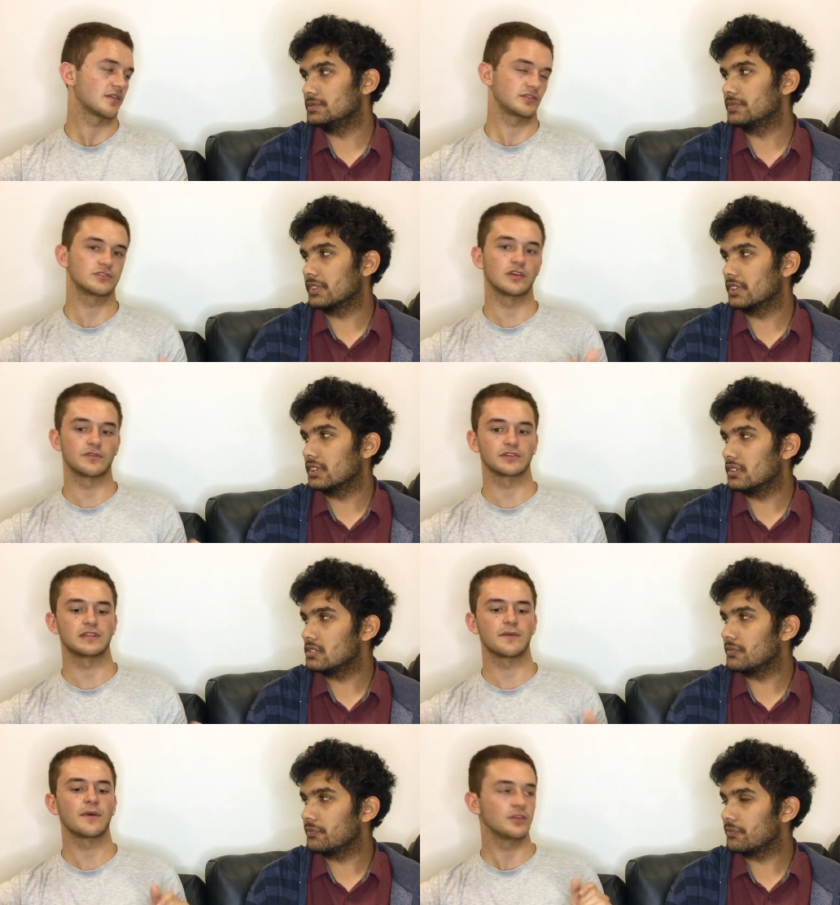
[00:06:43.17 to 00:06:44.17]
Speaker 1: of thing. Just know them
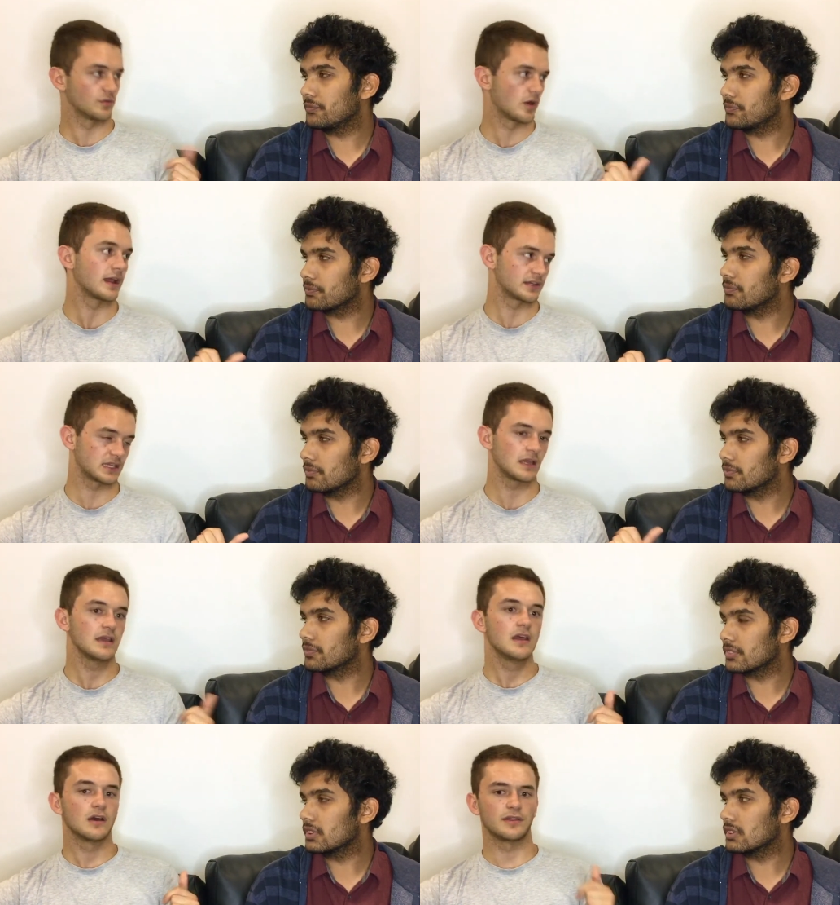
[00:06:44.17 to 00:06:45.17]
because then when you're right, because they.
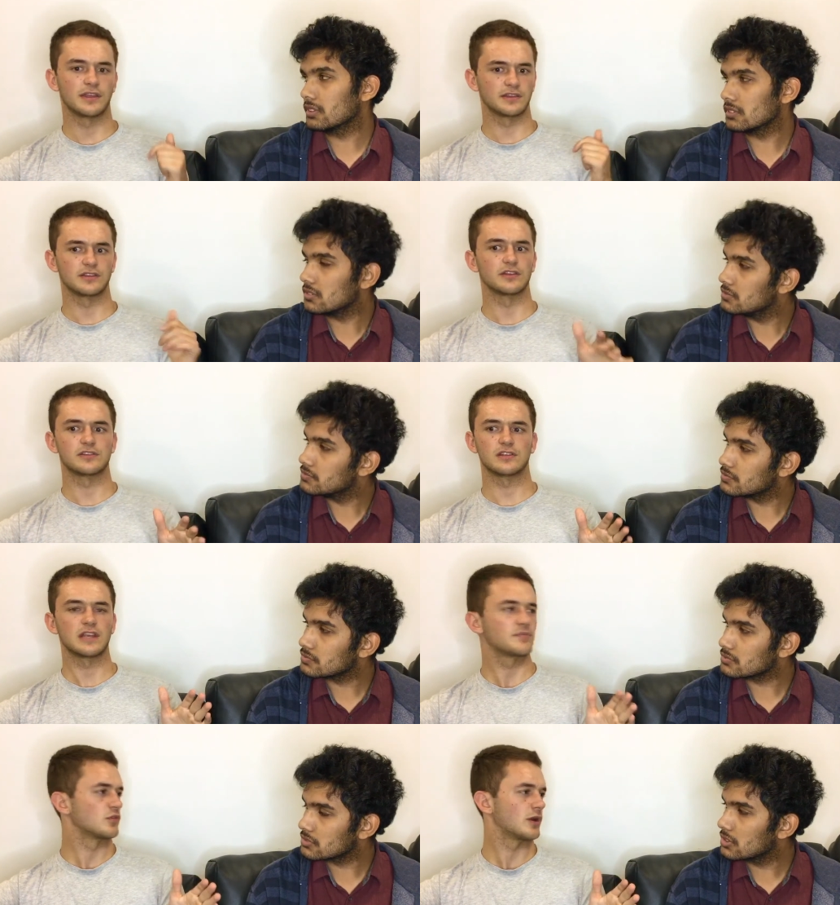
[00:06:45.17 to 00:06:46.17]
The, the, the,
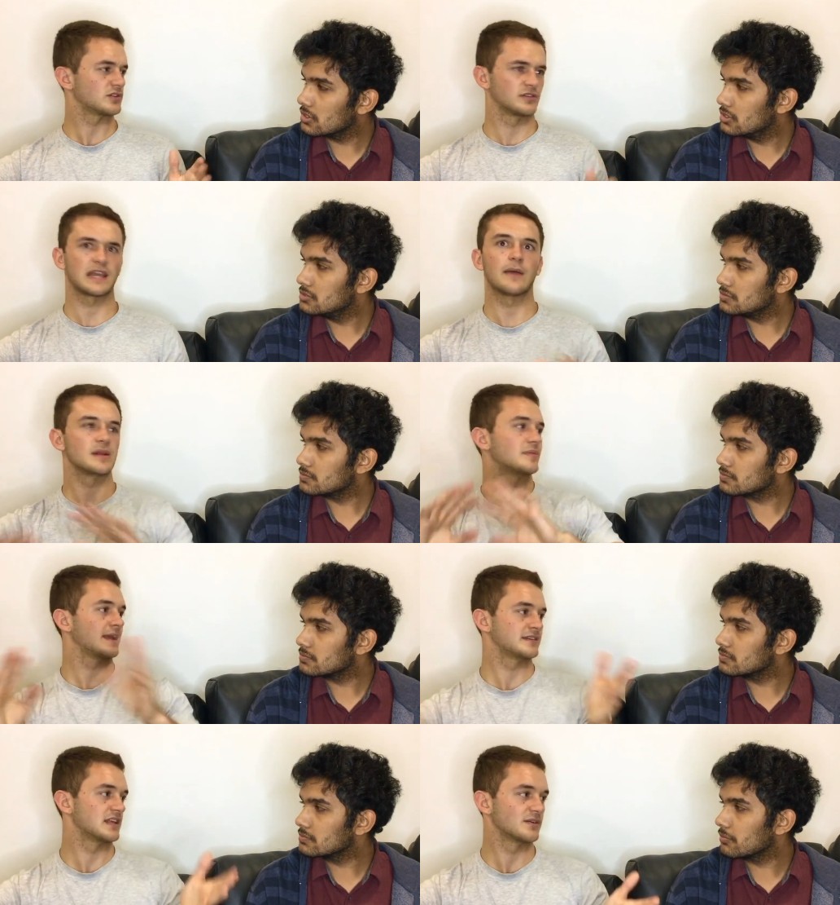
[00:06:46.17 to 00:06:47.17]
typical question is how many
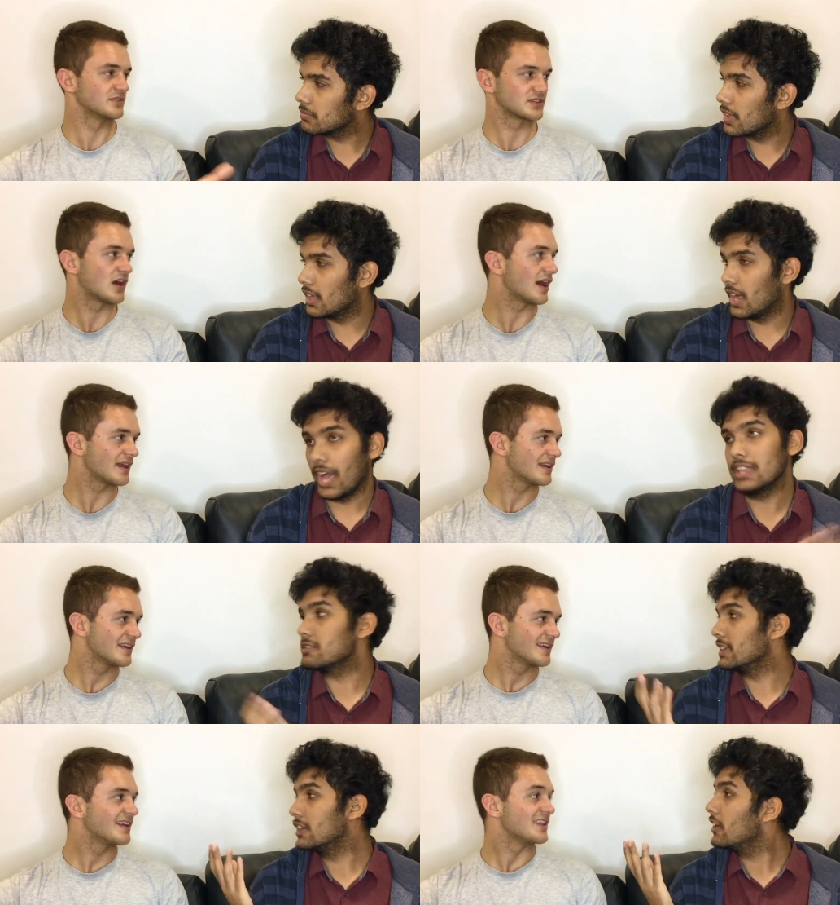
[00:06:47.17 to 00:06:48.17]
planes are there in the sky? I
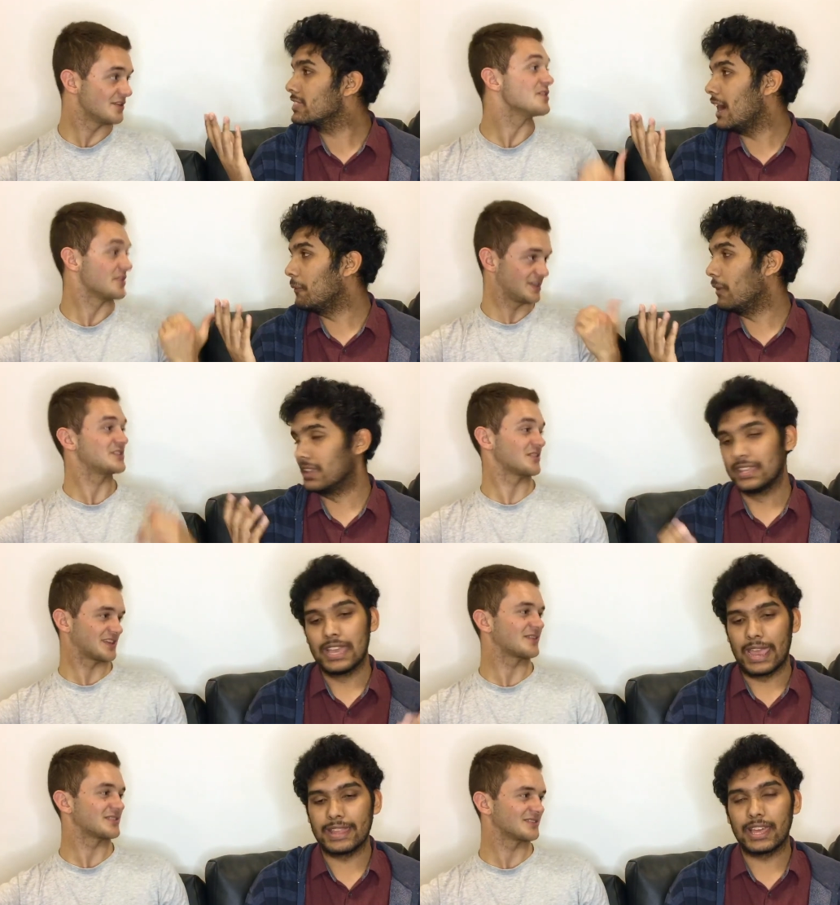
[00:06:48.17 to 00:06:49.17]
literally got you, that you one.
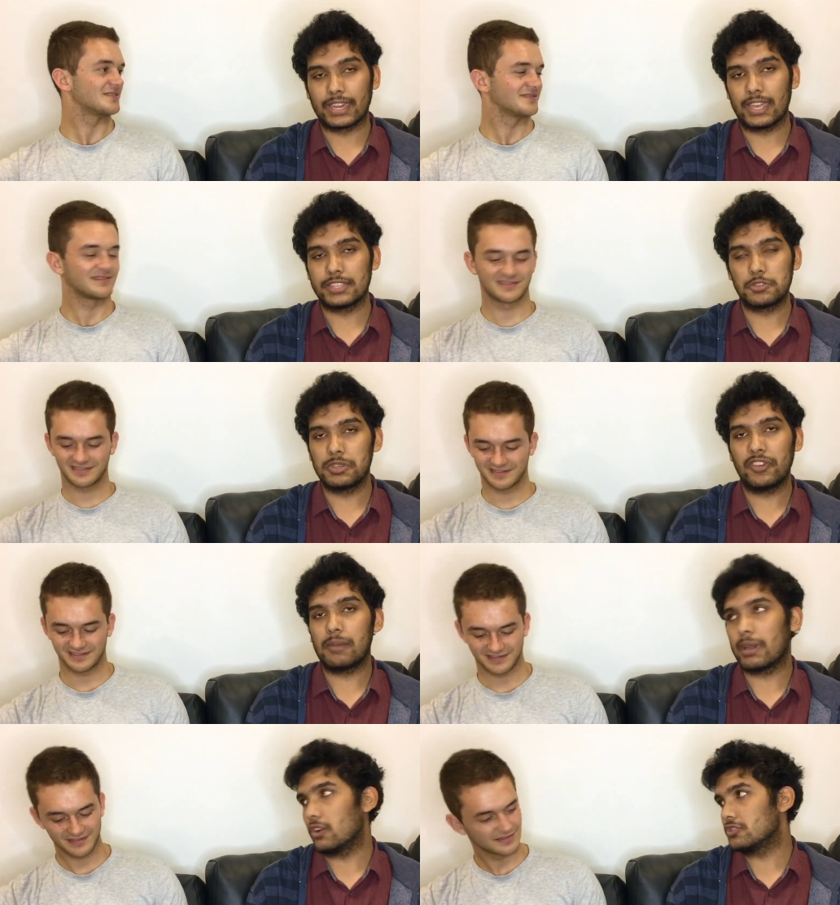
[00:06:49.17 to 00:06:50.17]
Got and
Speaker 2: like, and to be
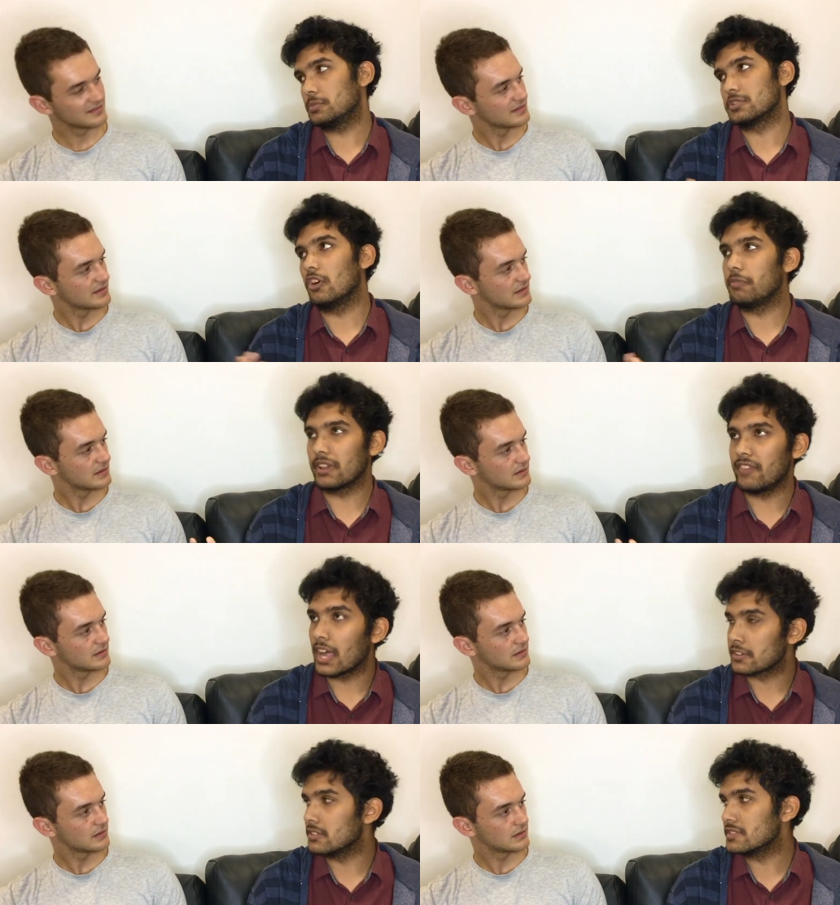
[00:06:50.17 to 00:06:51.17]
fair, my answer was off by a
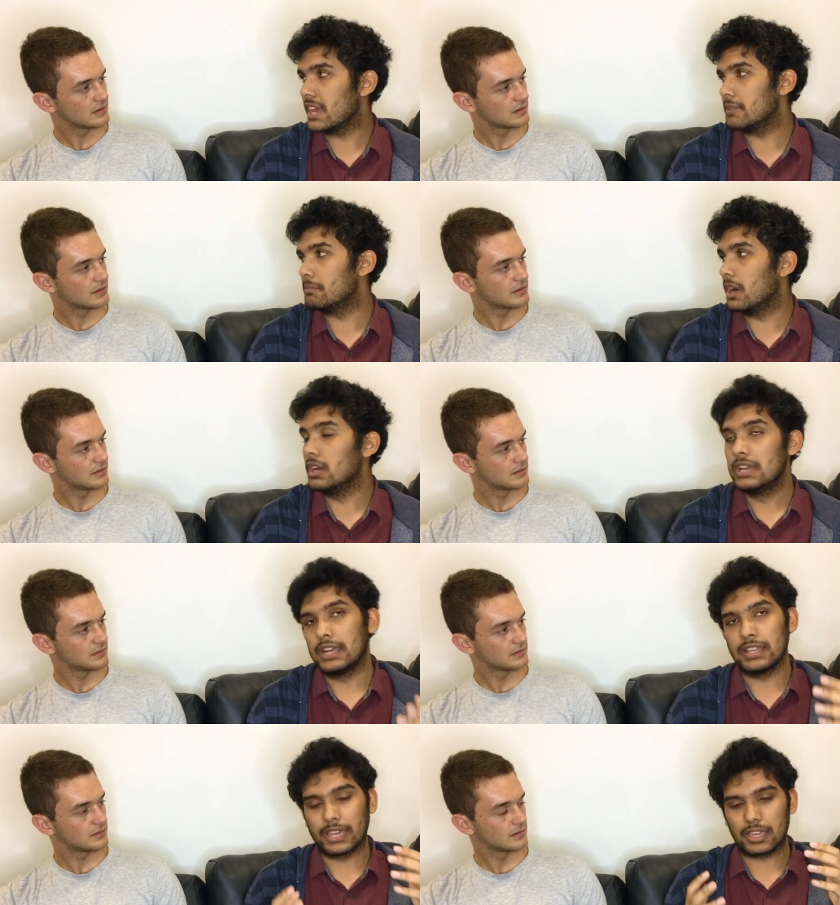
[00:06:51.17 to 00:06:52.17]
factor of ten. But
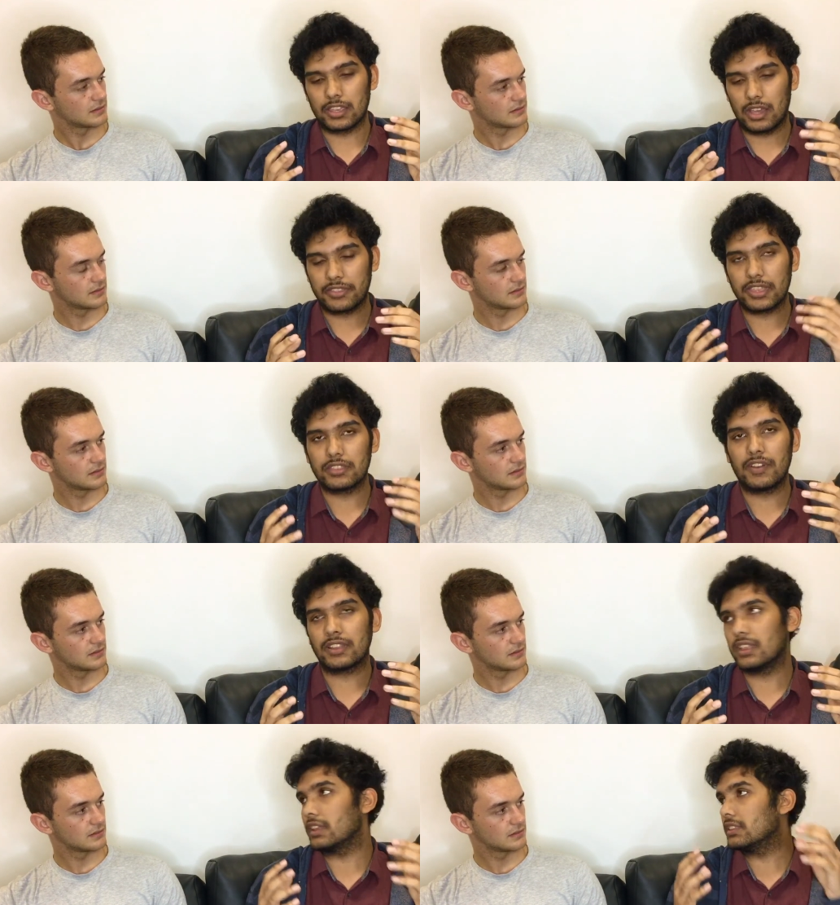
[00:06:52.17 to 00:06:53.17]
like, I think the
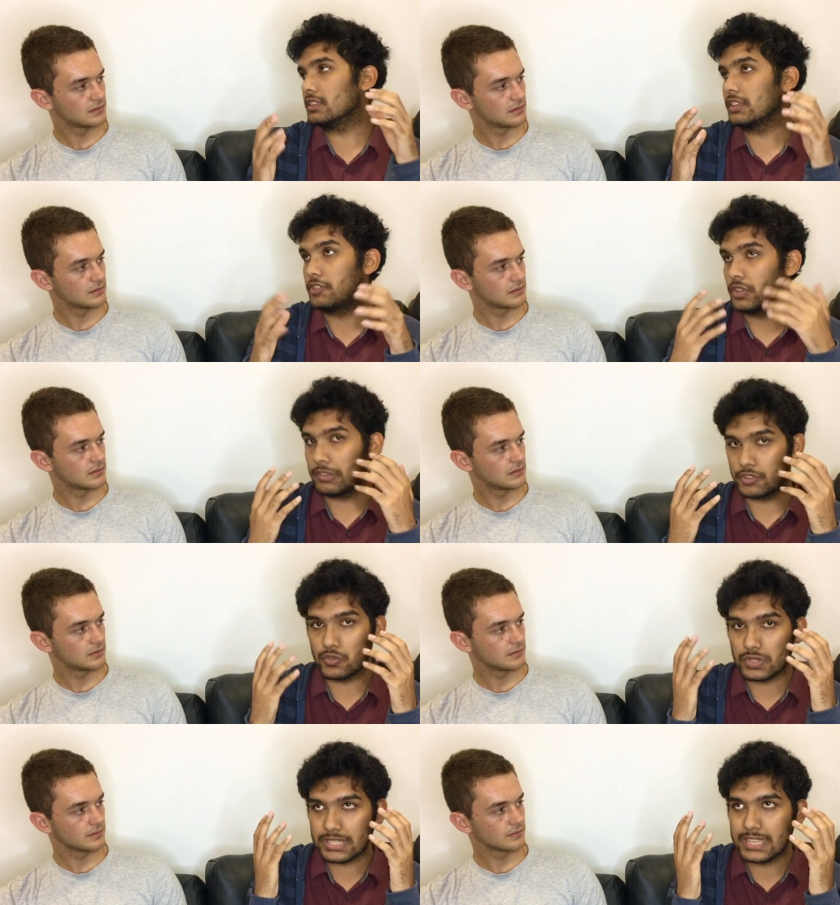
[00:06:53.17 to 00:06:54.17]
fact that if you if
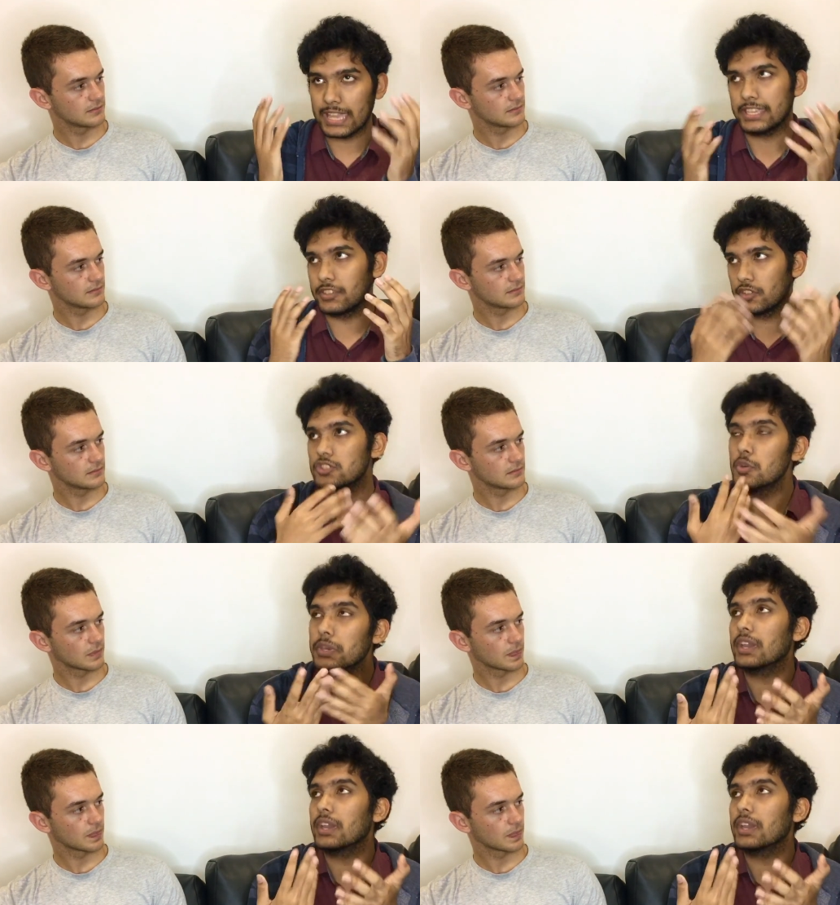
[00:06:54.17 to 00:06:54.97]
you get it, if you're doing a